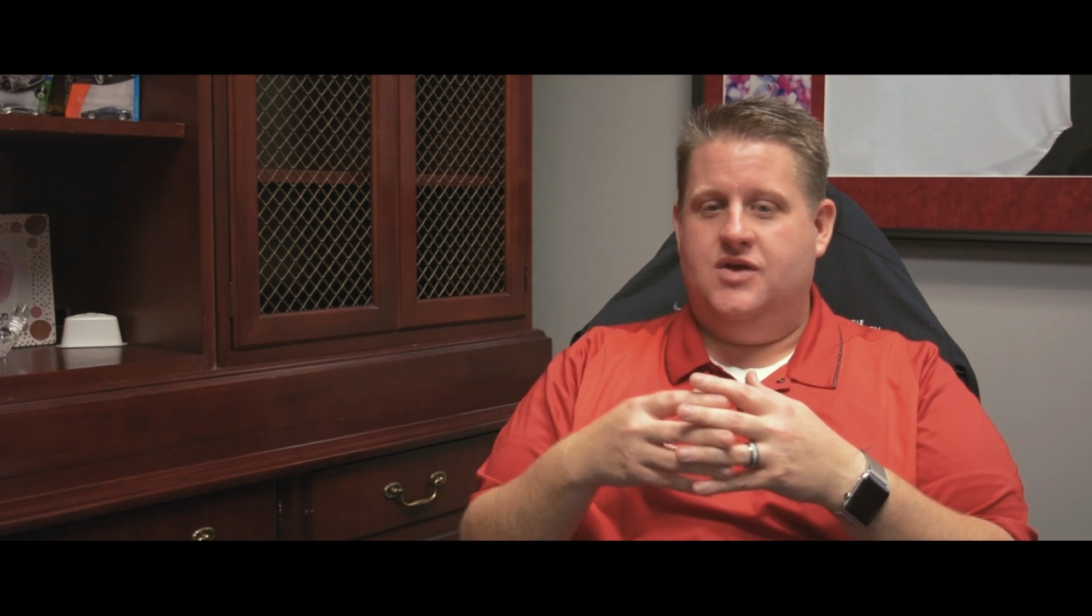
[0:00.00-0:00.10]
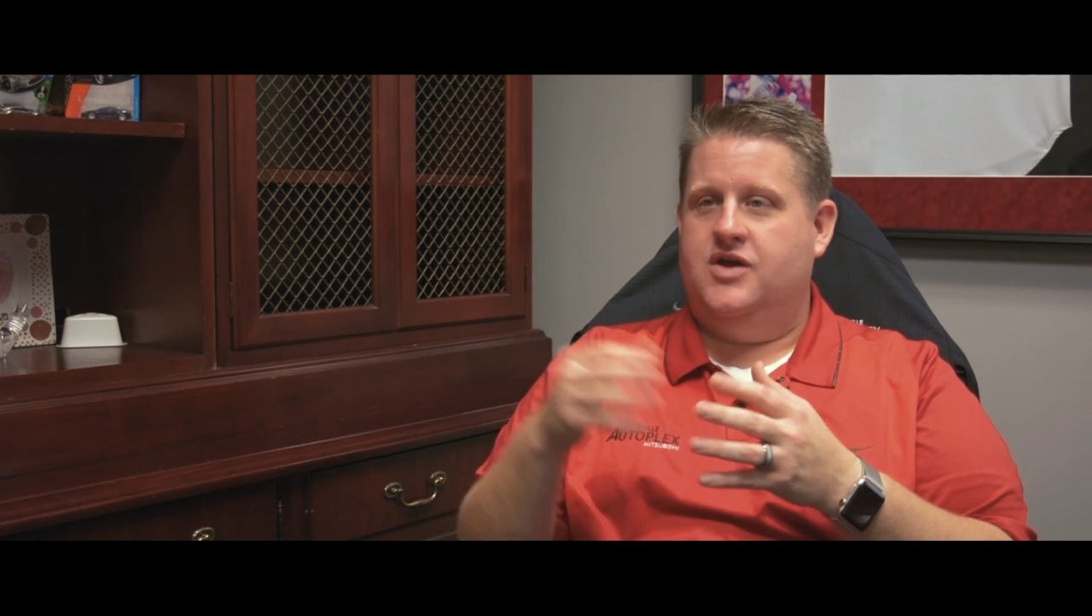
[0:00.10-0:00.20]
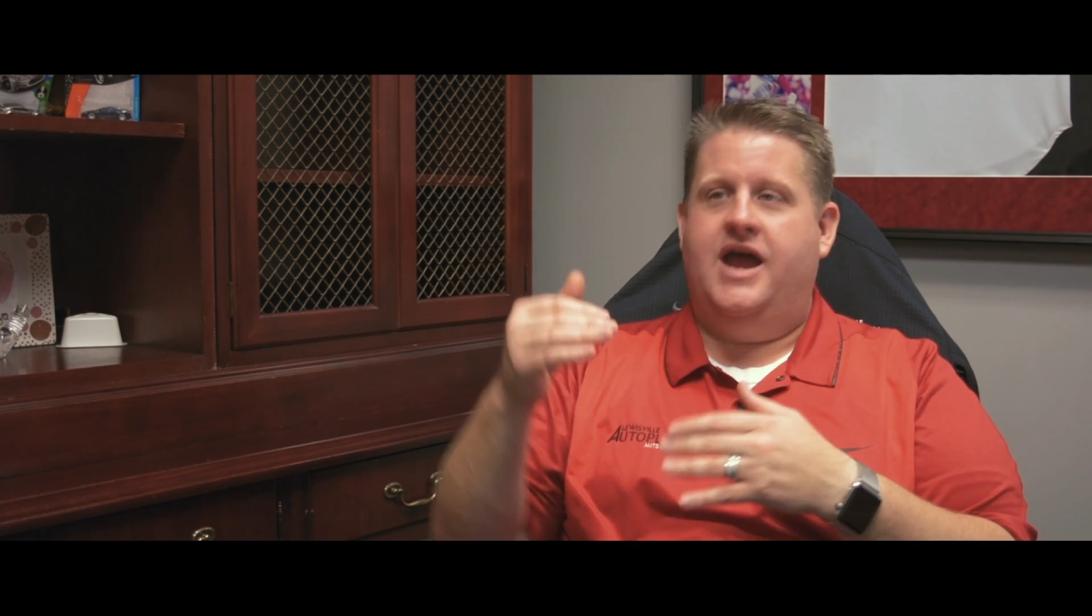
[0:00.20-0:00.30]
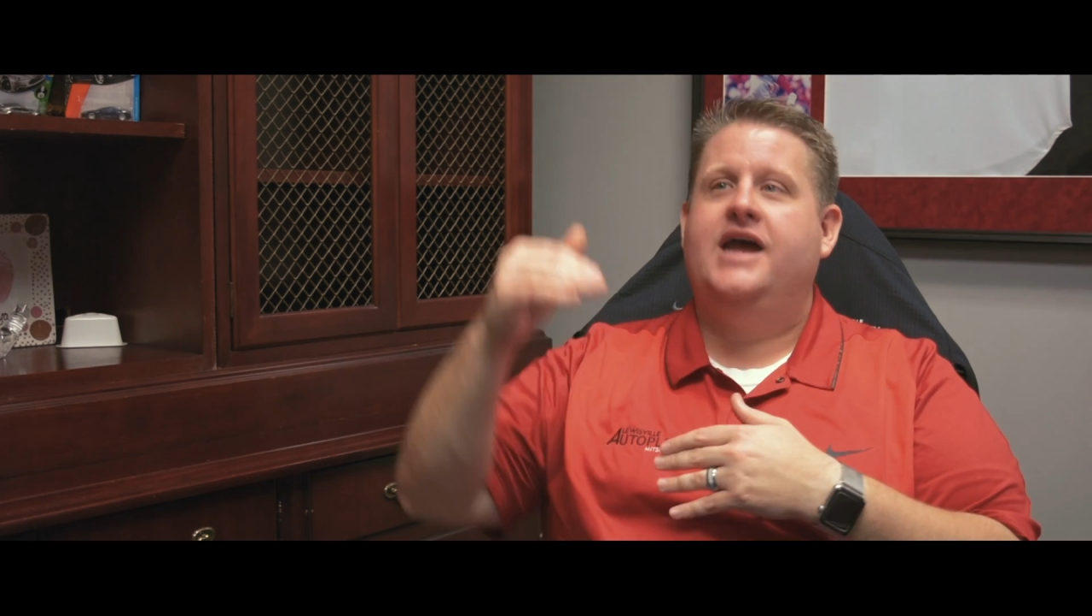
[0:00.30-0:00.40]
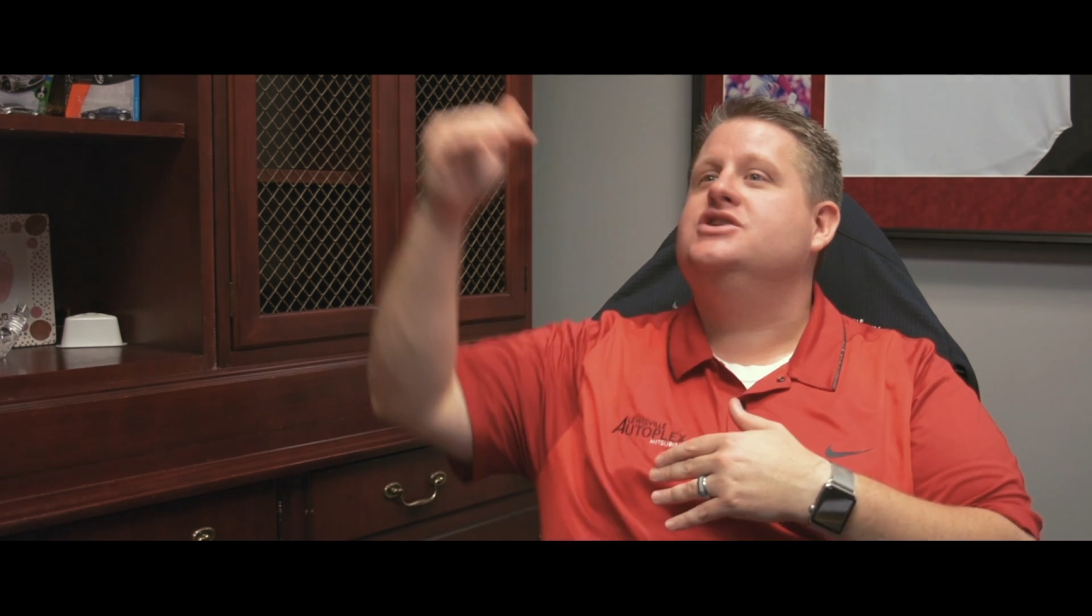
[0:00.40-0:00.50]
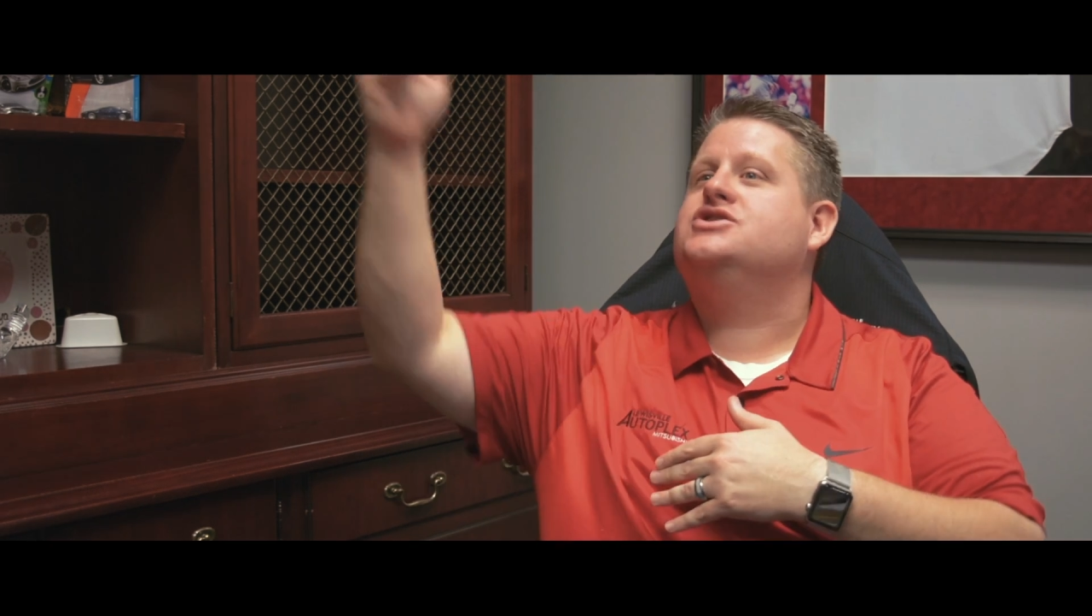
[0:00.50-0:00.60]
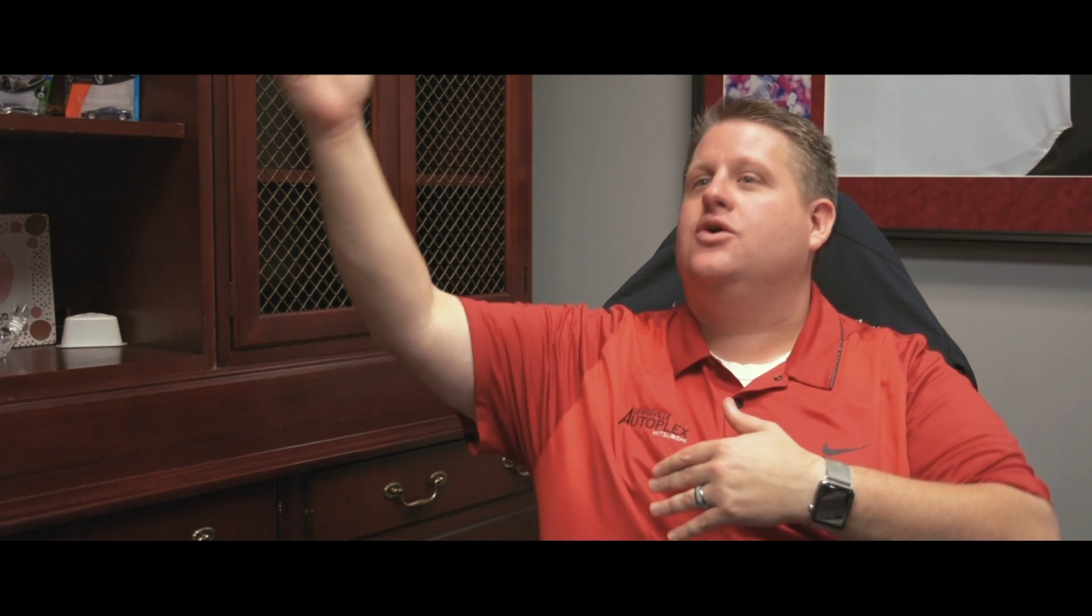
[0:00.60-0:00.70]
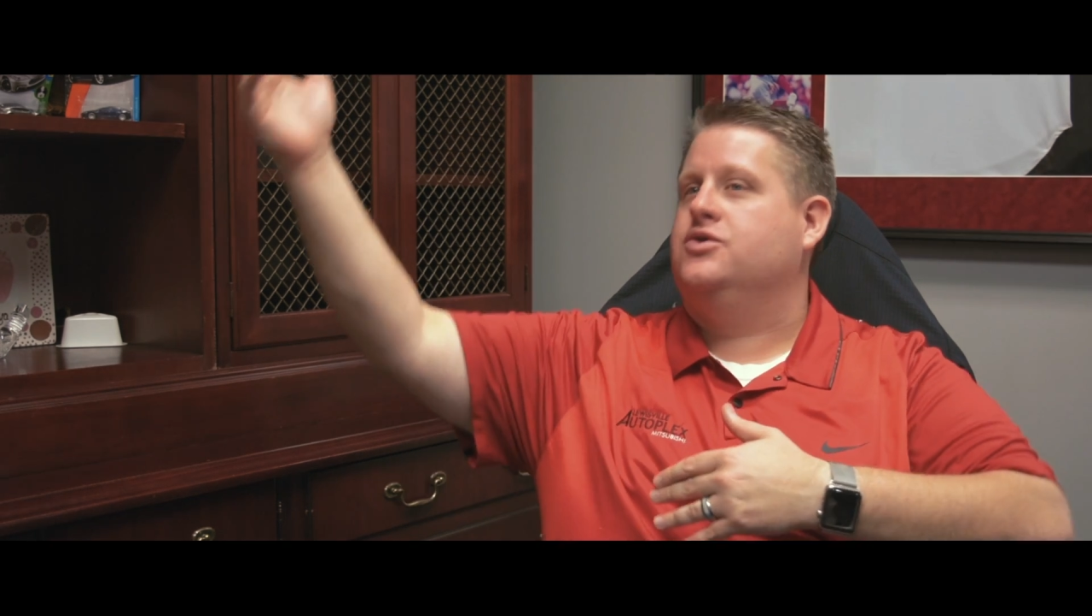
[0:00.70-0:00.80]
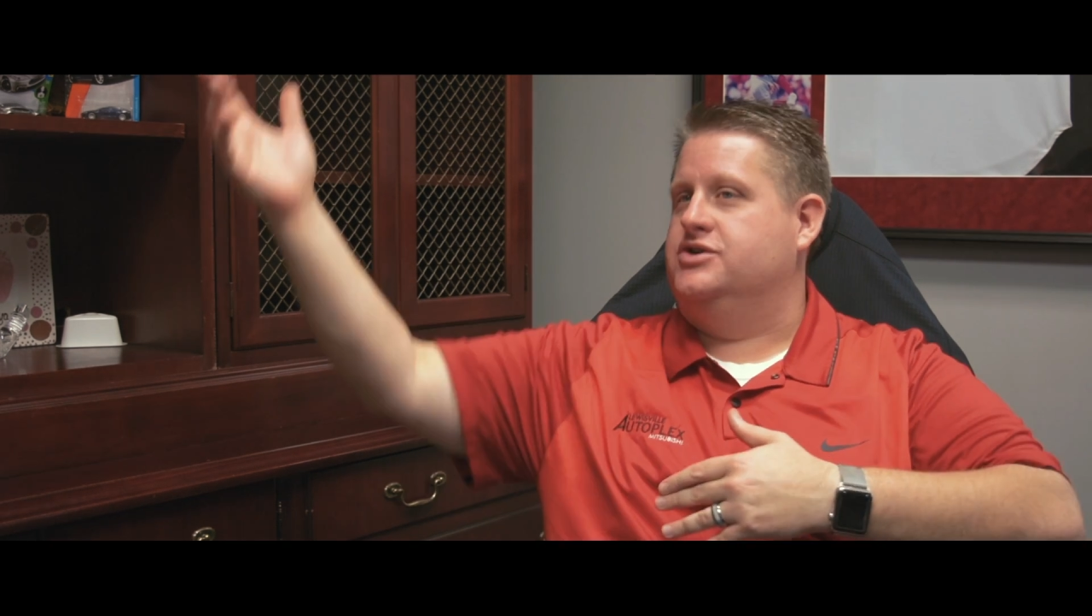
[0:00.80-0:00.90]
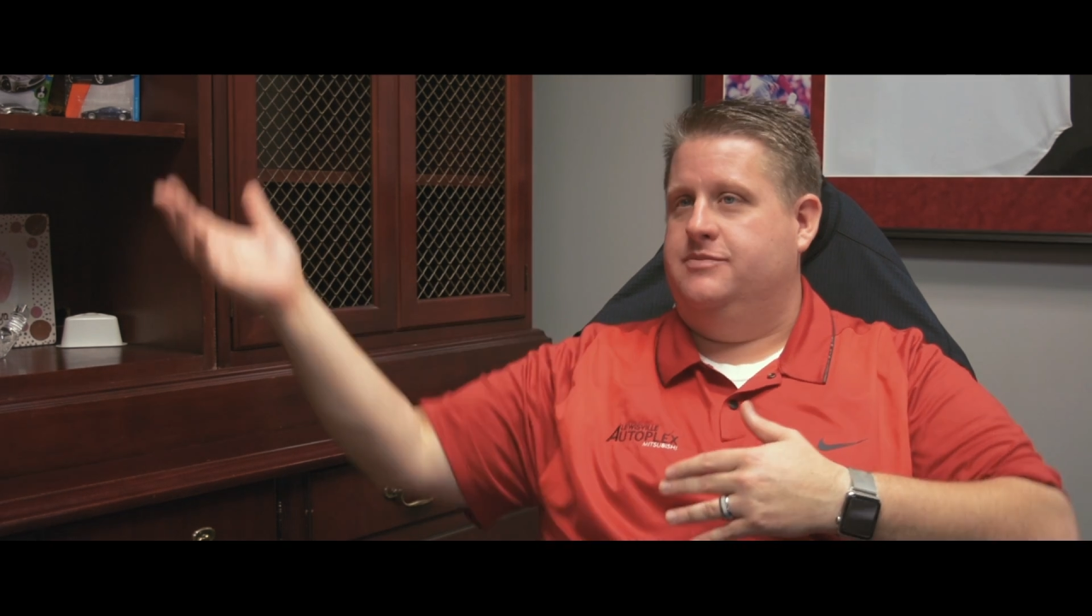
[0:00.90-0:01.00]
head and
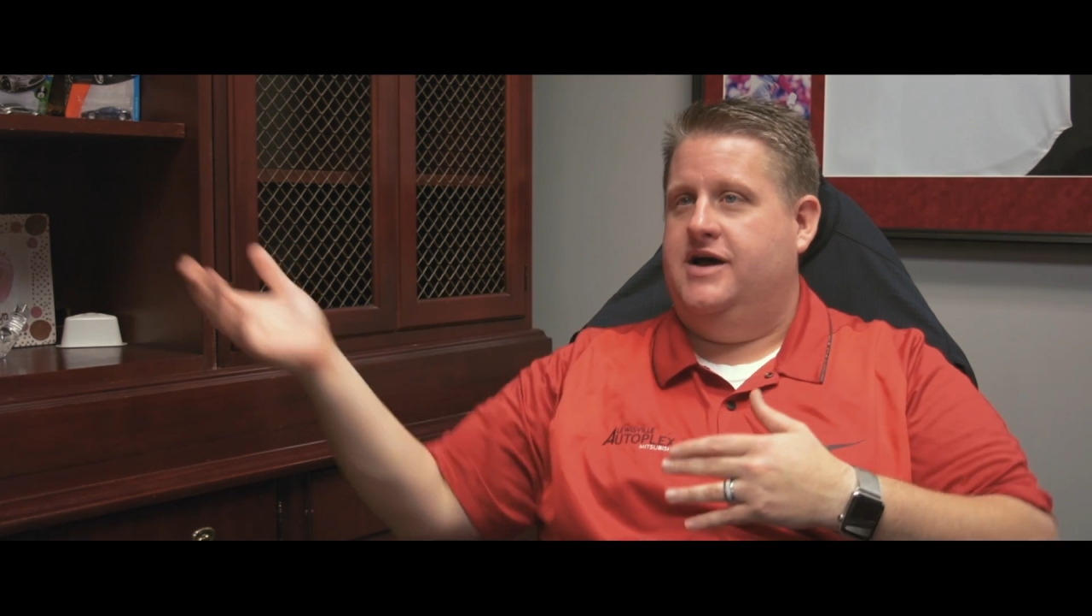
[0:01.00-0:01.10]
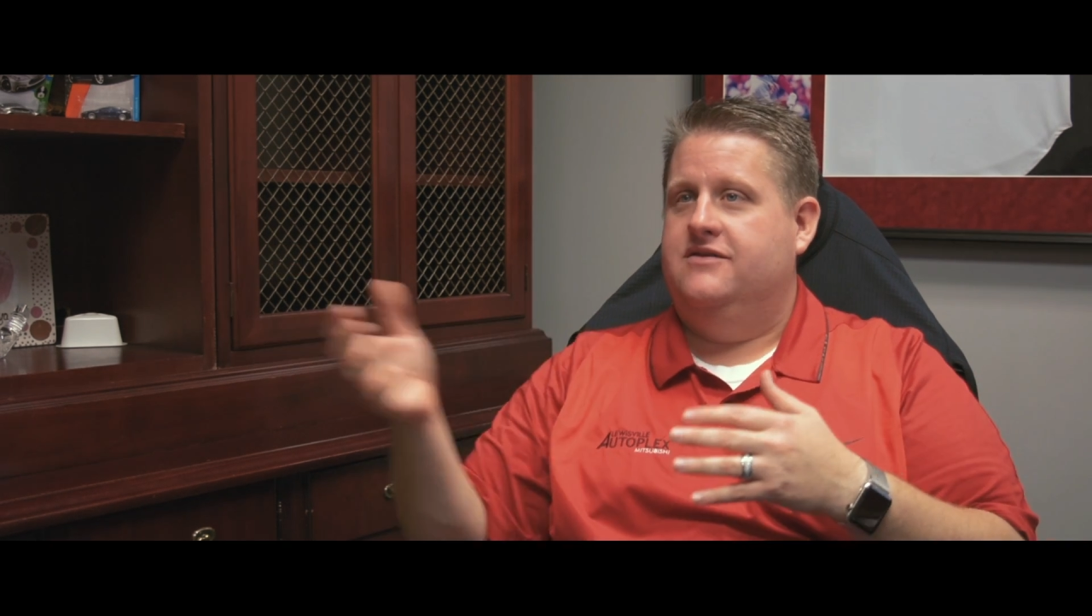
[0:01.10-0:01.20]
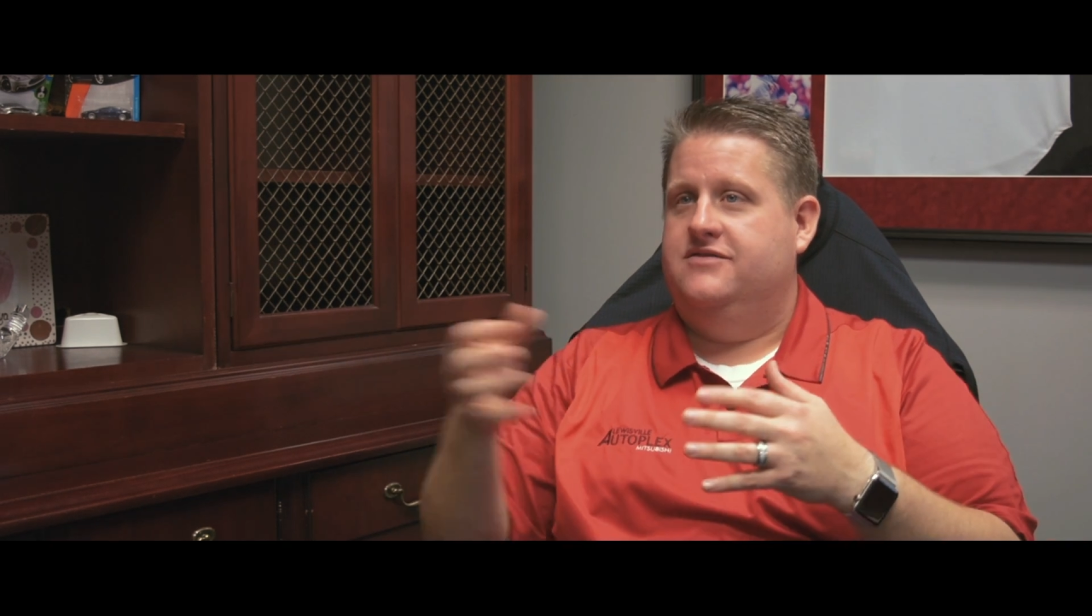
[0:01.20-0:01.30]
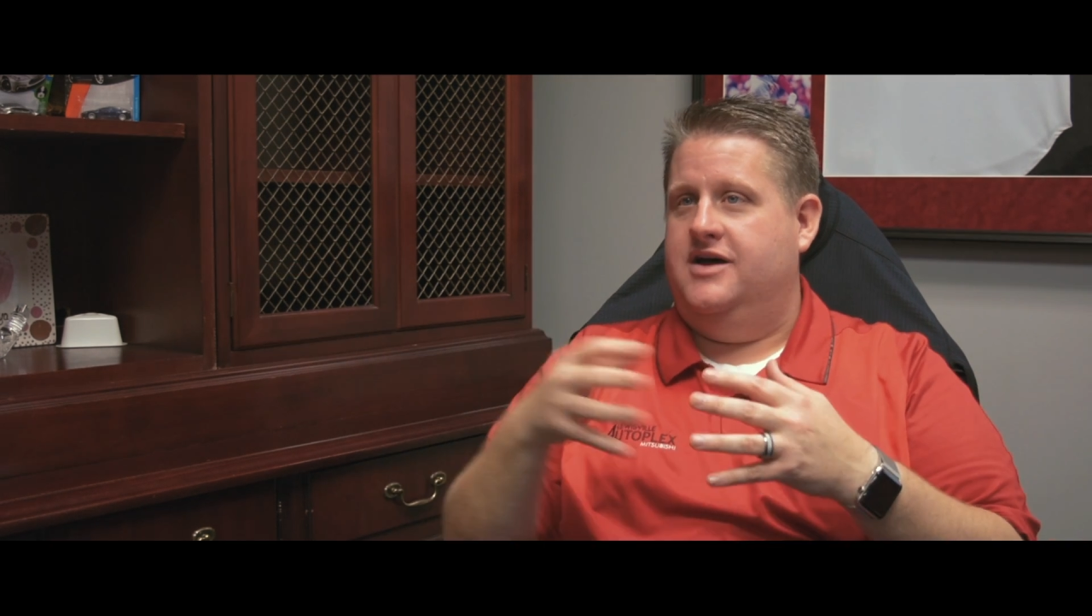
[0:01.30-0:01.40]
shoulders above